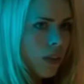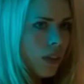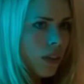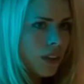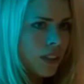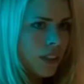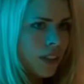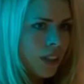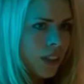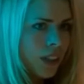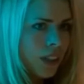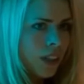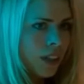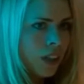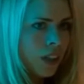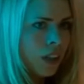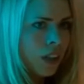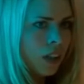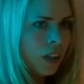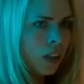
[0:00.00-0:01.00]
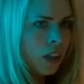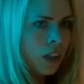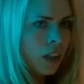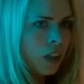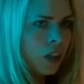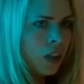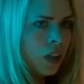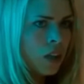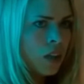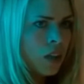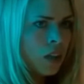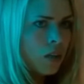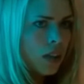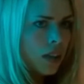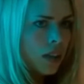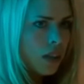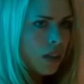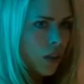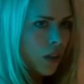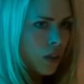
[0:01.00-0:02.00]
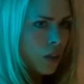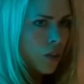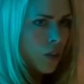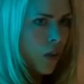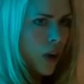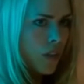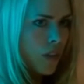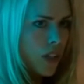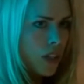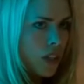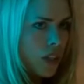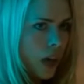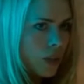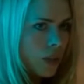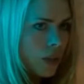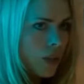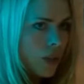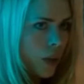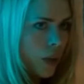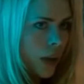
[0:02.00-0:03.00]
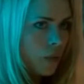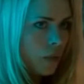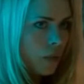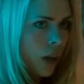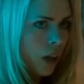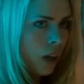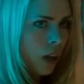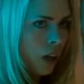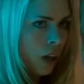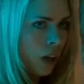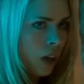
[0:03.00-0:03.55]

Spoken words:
Where is he? Where's the Doctor? What have you done to him?